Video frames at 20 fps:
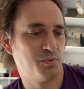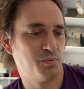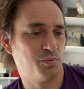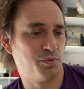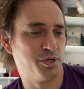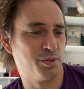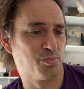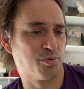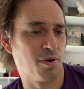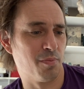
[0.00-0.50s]

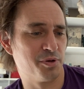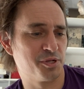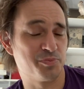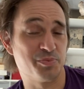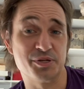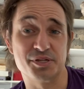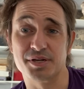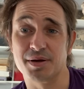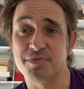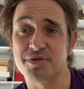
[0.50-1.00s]
Will you promise
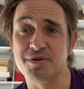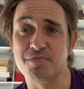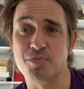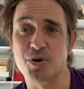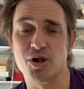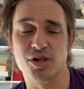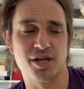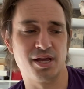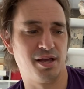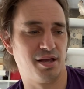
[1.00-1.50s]
me something,
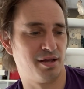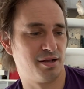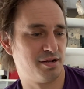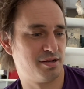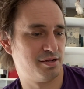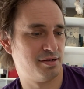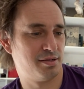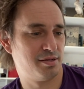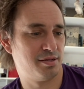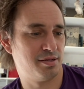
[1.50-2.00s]
Molly?
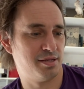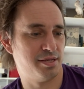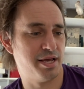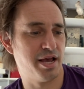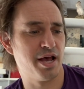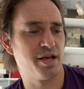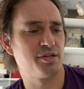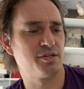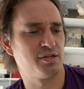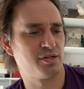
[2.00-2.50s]

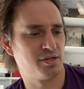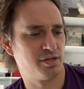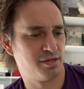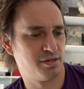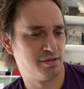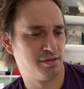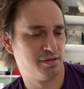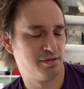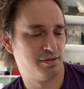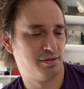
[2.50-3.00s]
Yes.
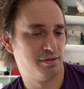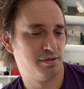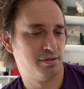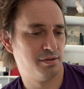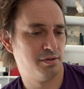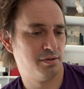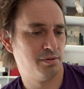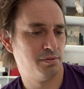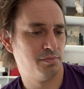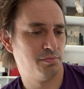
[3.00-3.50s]

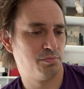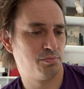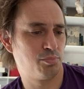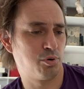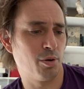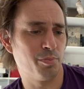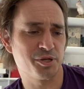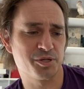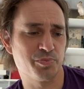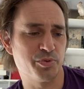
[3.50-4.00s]

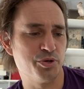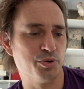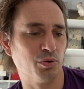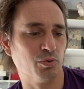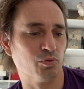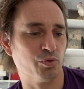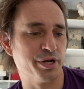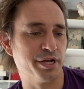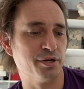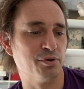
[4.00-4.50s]
Promise me
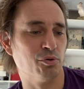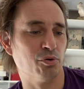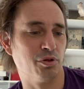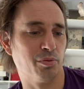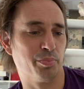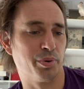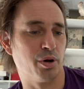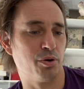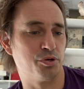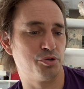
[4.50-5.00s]
you'll read all the
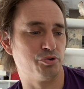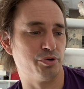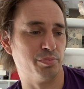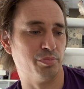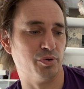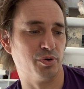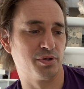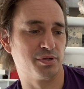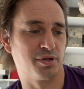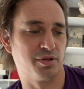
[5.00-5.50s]
poetry
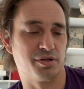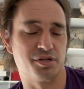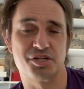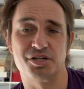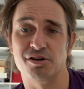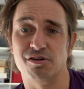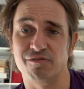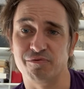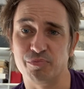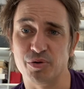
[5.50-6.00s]
books on the
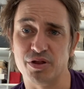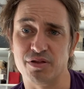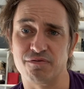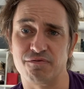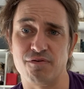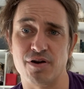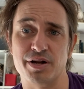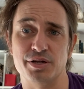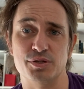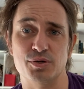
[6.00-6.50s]
shelf by the
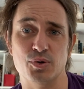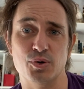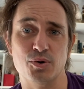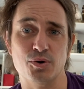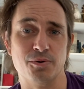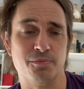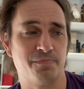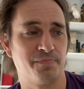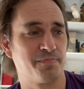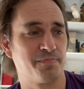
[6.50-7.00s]
front door.